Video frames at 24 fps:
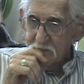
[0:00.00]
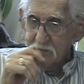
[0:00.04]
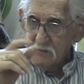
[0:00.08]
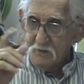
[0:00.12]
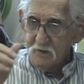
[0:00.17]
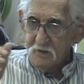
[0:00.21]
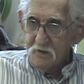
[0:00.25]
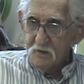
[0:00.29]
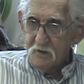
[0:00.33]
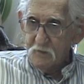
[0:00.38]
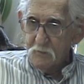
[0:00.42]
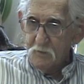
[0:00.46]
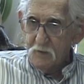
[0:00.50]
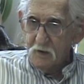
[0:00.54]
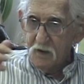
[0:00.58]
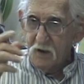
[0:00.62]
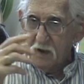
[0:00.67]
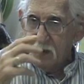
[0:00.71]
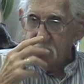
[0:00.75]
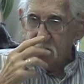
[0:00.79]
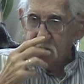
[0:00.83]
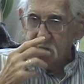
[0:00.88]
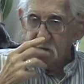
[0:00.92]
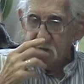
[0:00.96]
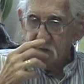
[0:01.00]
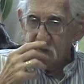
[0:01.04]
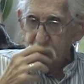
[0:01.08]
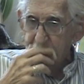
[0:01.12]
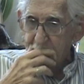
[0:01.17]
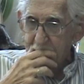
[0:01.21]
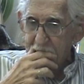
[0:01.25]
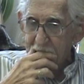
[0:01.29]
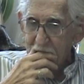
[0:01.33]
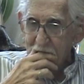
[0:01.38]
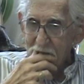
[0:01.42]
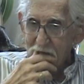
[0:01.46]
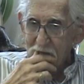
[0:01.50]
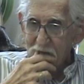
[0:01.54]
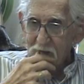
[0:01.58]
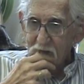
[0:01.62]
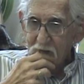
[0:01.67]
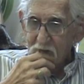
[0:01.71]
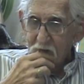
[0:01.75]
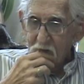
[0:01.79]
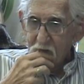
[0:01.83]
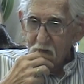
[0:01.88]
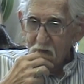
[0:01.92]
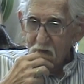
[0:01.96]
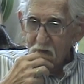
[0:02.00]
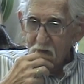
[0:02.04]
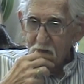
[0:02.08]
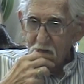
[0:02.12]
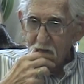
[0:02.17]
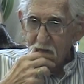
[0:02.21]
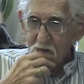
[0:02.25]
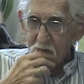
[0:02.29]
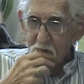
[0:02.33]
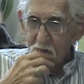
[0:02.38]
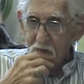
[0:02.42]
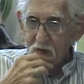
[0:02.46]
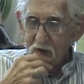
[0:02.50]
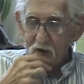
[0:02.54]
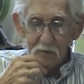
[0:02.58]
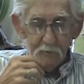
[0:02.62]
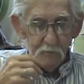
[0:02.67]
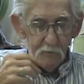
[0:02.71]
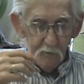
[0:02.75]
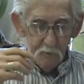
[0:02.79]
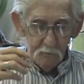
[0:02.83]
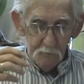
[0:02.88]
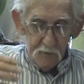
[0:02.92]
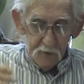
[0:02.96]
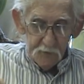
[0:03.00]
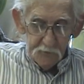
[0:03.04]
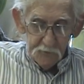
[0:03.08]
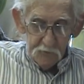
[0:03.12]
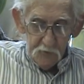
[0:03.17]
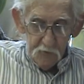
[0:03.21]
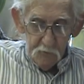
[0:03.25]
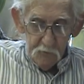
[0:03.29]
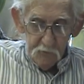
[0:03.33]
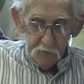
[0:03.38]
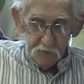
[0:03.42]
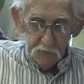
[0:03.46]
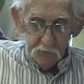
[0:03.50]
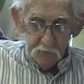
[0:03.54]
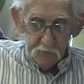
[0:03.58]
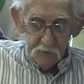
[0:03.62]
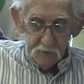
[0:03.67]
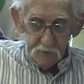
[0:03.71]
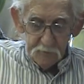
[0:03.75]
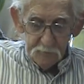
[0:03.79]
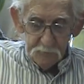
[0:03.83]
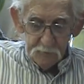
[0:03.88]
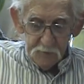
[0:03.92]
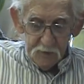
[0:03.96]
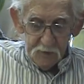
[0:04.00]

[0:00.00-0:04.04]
one of the big houses back up there, I'm not sure which one.